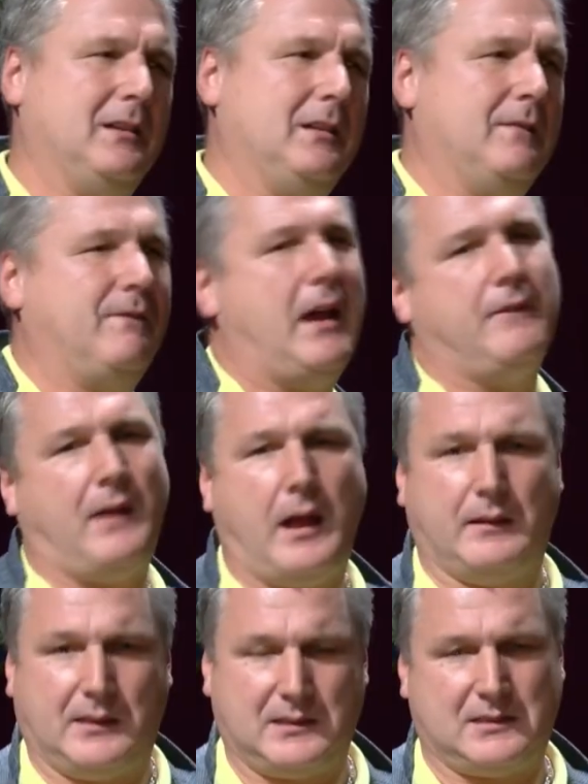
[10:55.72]

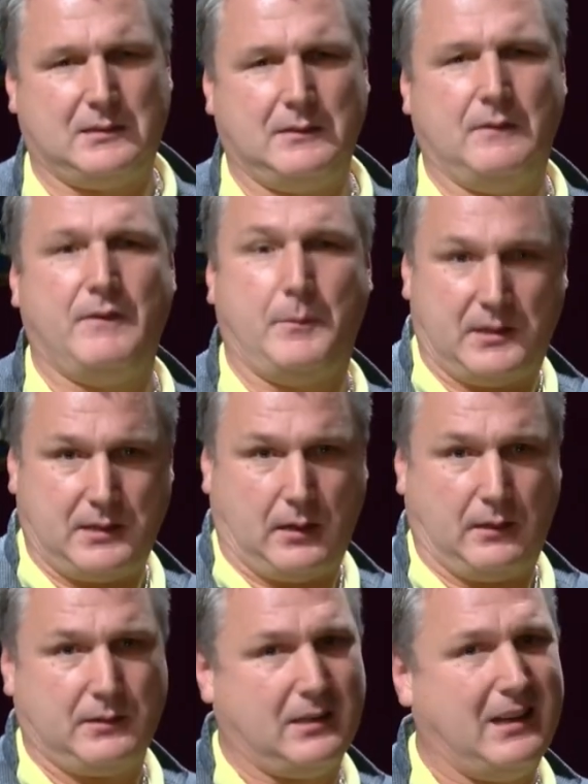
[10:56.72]
500
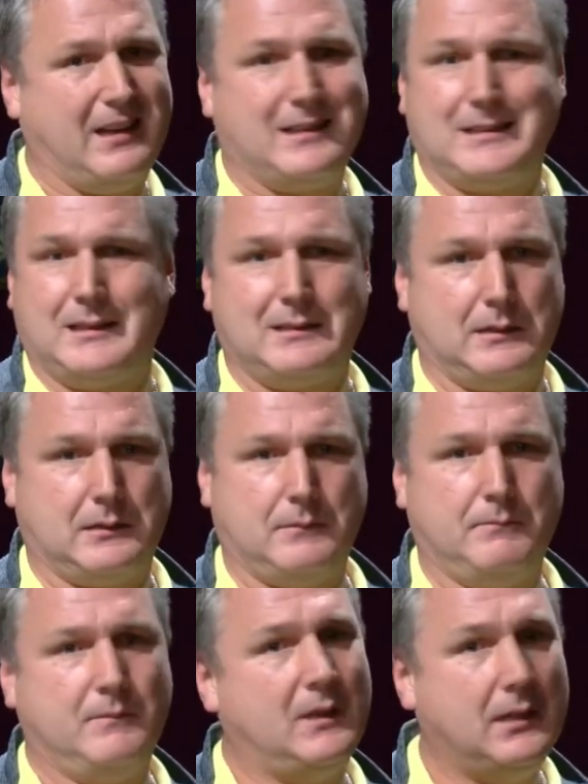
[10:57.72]
femtoseconds, and that's it.
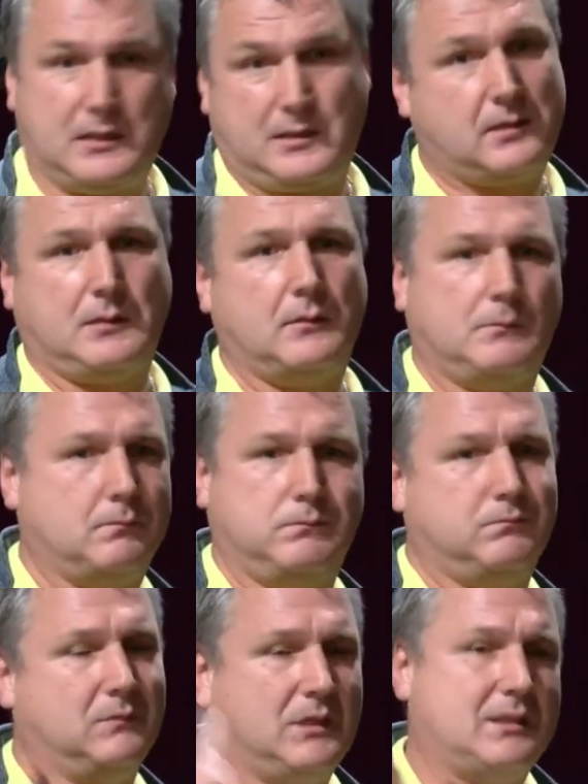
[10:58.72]
It's
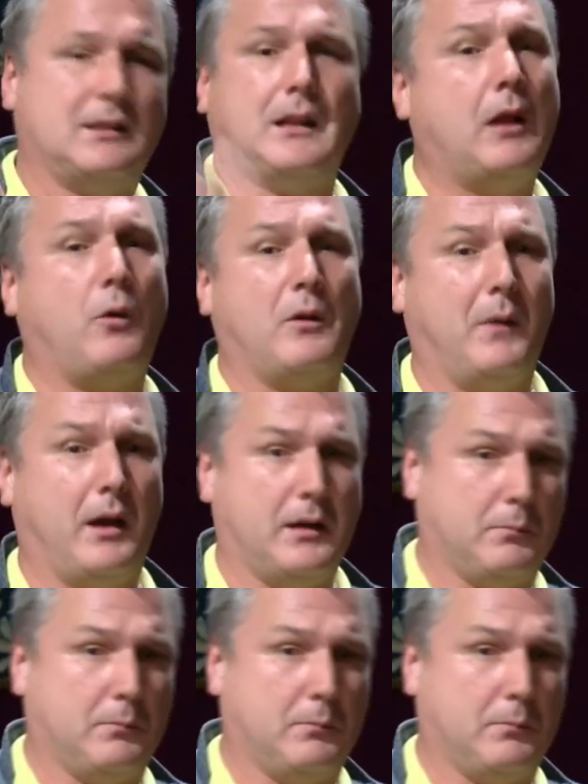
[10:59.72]
in our mind.